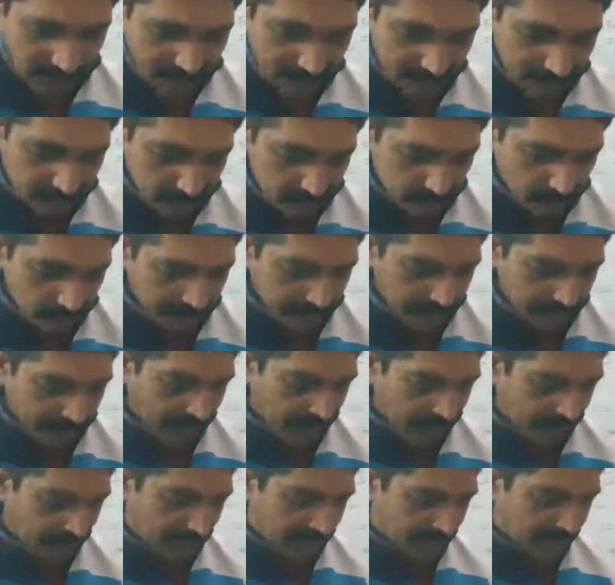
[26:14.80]
have to
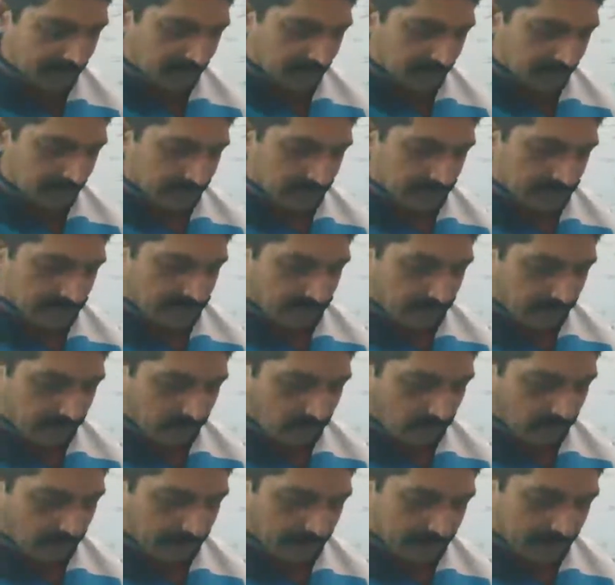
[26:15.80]
tell whether the
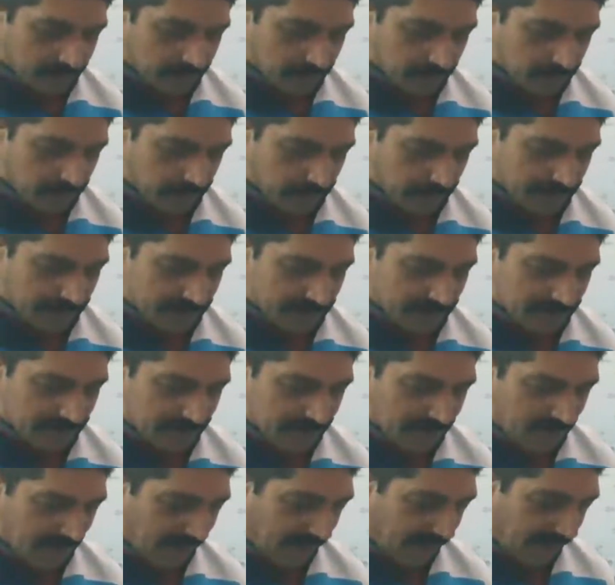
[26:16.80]
following
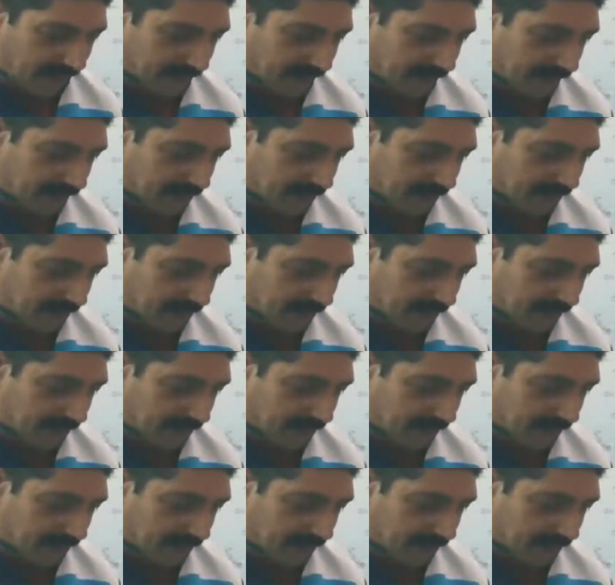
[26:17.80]
sequences are